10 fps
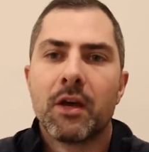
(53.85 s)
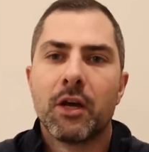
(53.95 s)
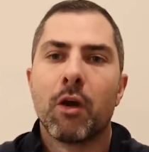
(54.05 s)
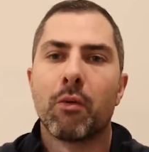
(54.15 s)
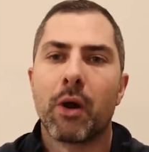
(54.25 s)
you
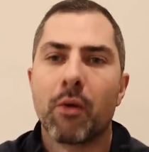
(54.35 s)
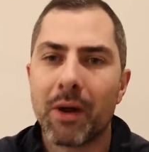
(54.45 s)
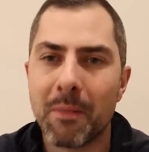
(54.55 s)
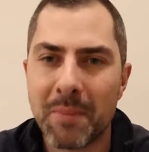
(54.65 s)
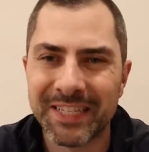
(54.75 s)
know, where I
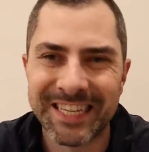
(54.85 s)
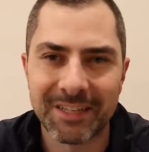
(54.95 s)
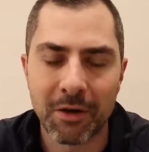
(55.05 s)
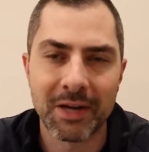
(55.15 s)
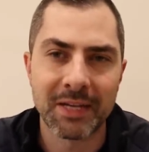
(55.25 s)
run a business
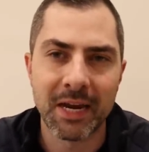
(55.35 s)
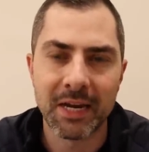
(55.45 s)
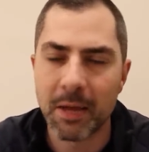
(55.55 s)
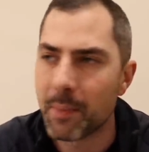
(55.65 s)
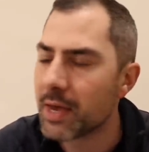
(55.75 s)
on a day to
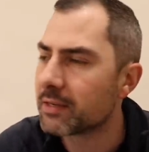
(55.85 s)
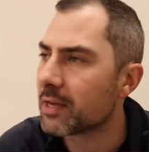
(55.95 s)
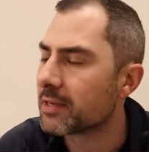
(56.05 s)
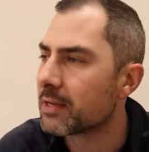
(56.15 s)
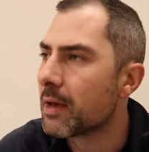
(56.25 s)
day
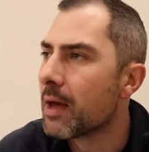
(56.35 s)
basis.